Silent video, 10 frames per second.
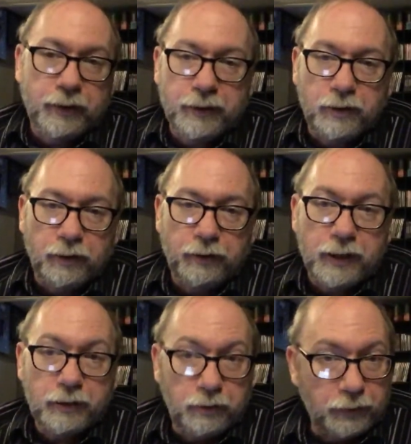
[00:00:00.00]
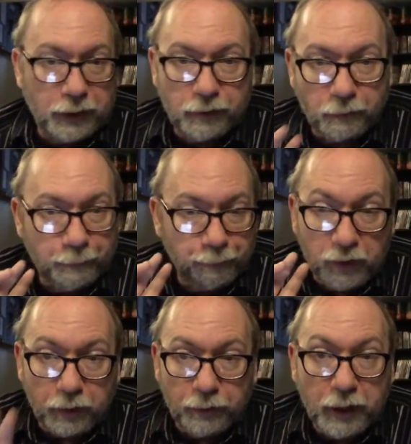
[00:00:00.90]
That's a, that's, that's a,
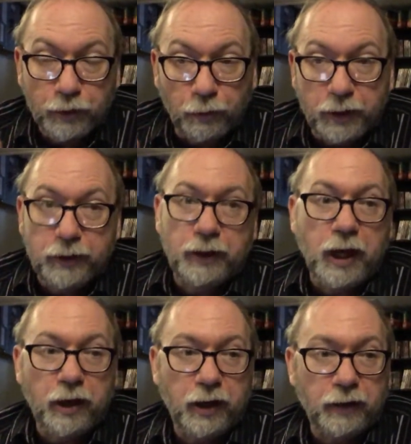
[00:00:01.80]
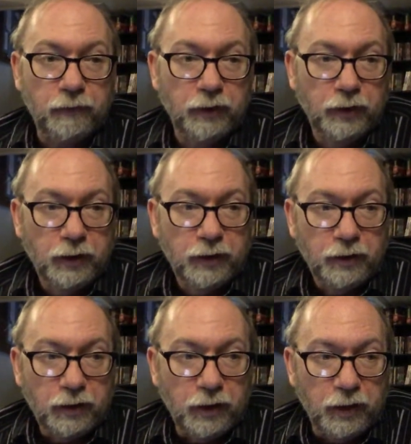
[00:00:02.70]
that's one that you got to have.
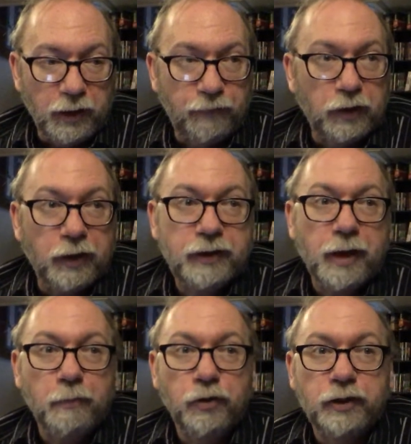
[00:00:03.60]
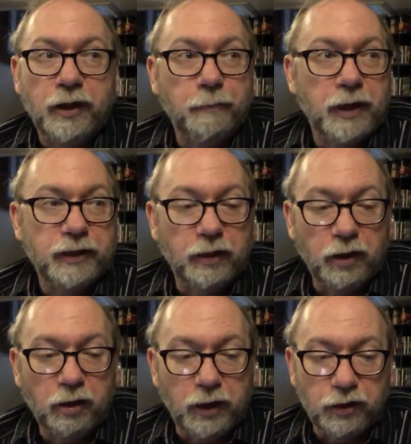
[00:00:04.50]
Uh, if you like stop motion animation at
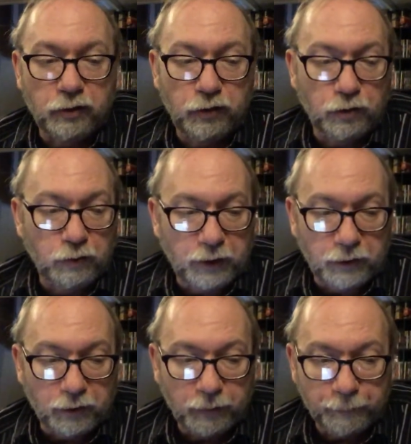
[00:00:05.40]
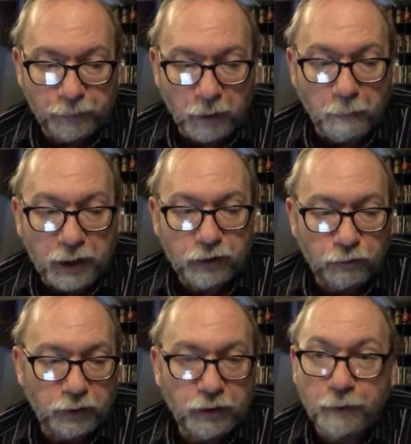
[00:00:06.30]
all and you're, you're like a, a
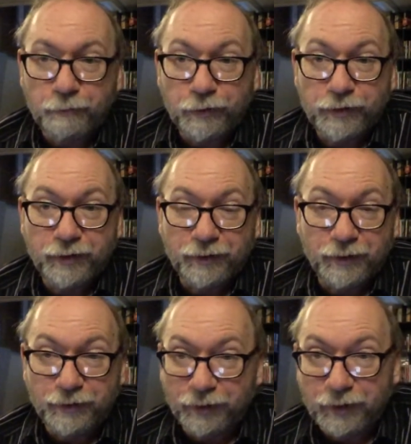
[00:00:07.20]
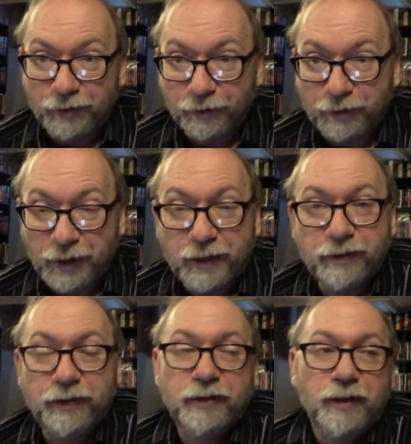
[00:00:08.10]
monstery type person, you like the
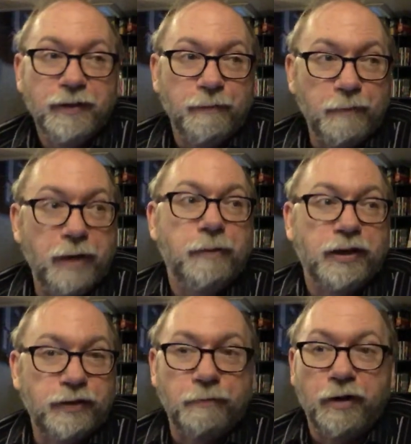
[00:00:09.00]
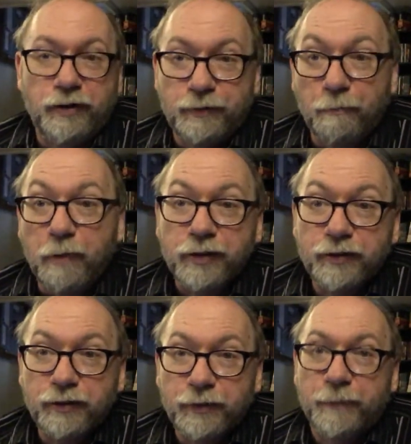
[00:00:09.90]
classics, Mad Monster Party is a
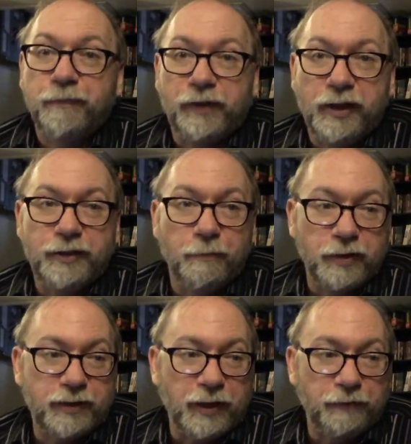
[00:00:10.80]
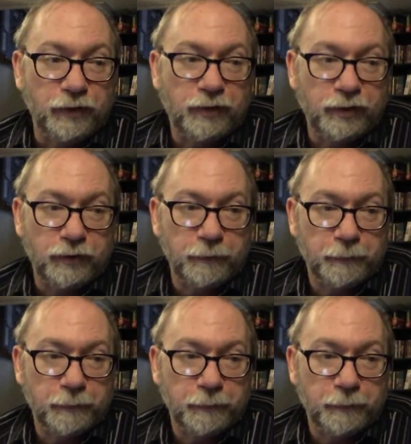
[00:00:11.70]
must. It's a must have in your collection.